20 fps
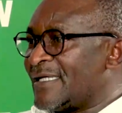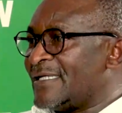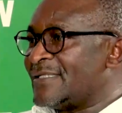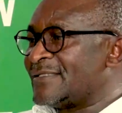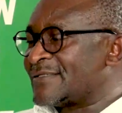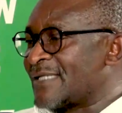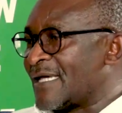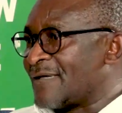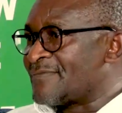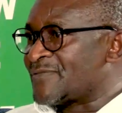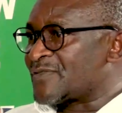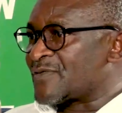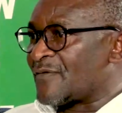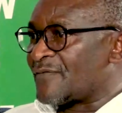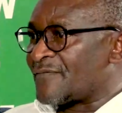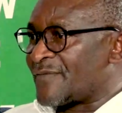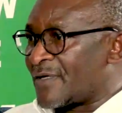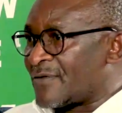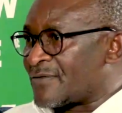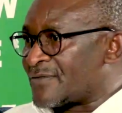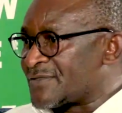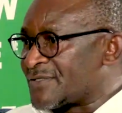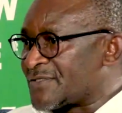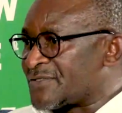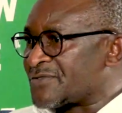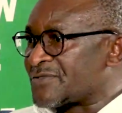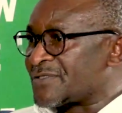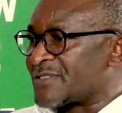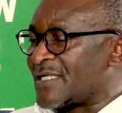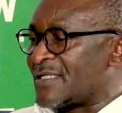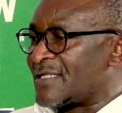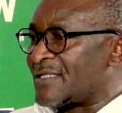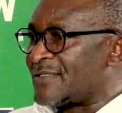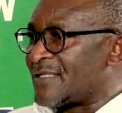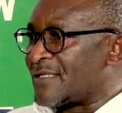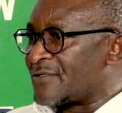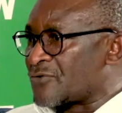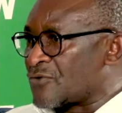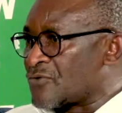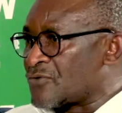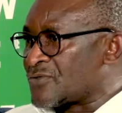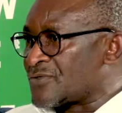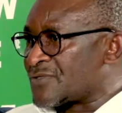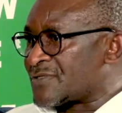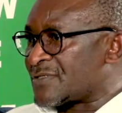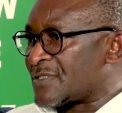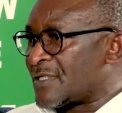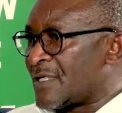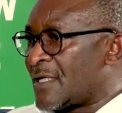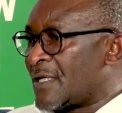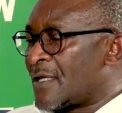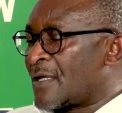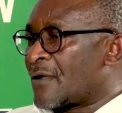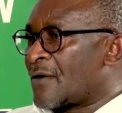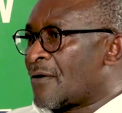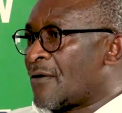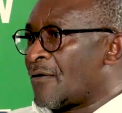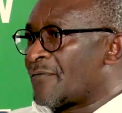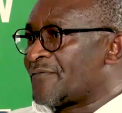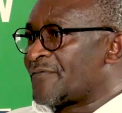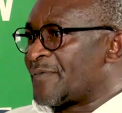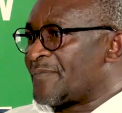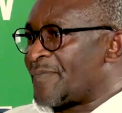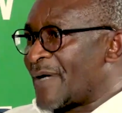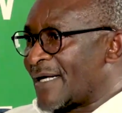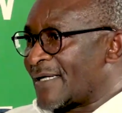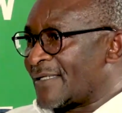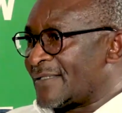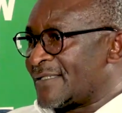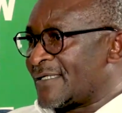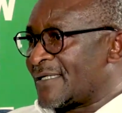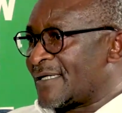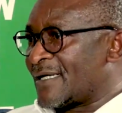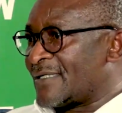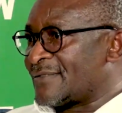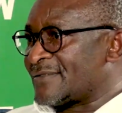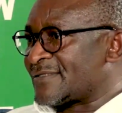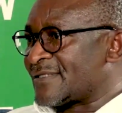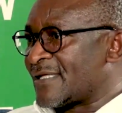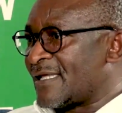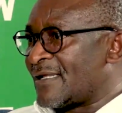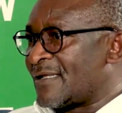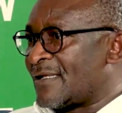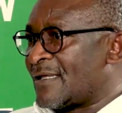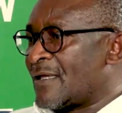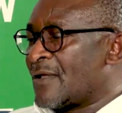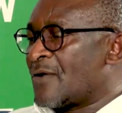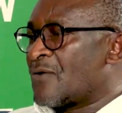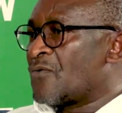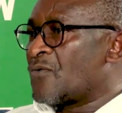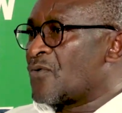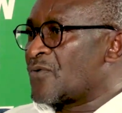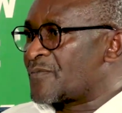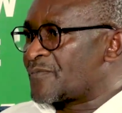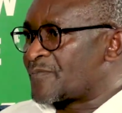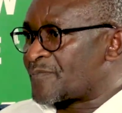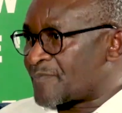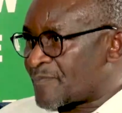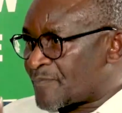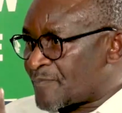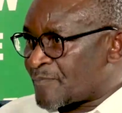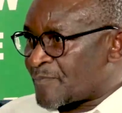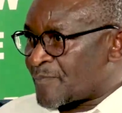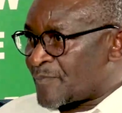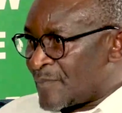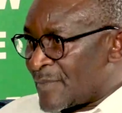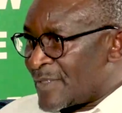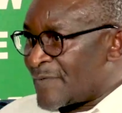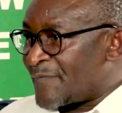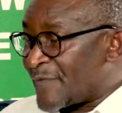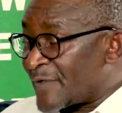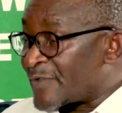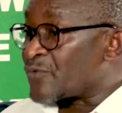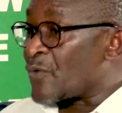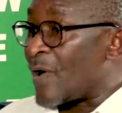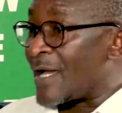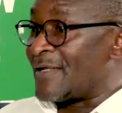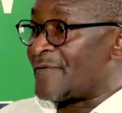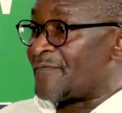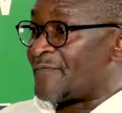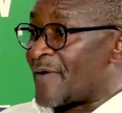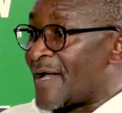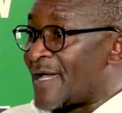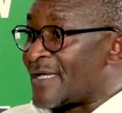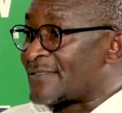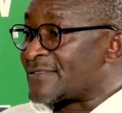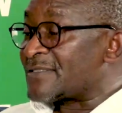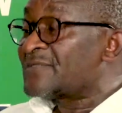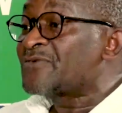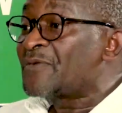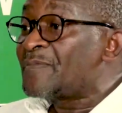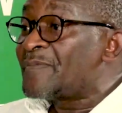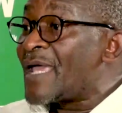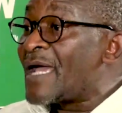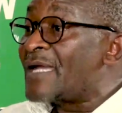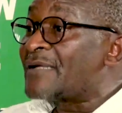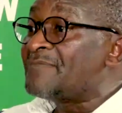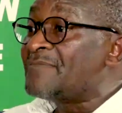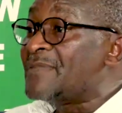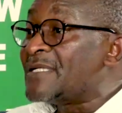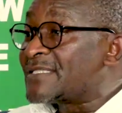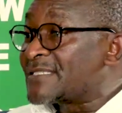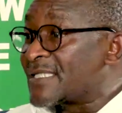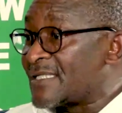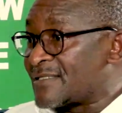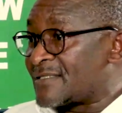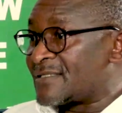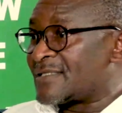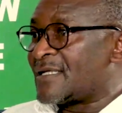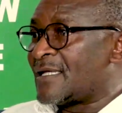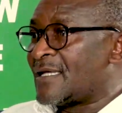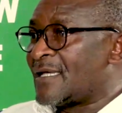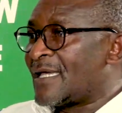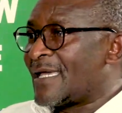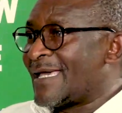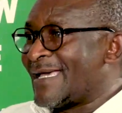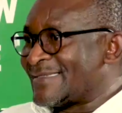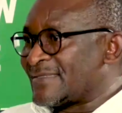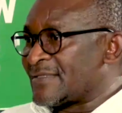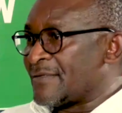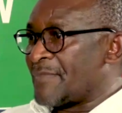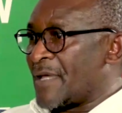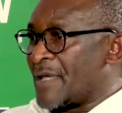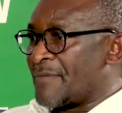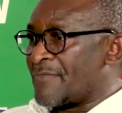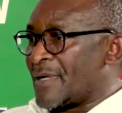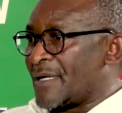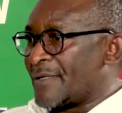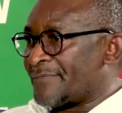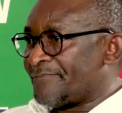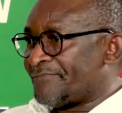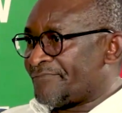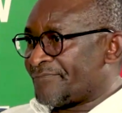in terms of the constitution and the rules of the bargaining council, if it qualifies, it will be admitted as a member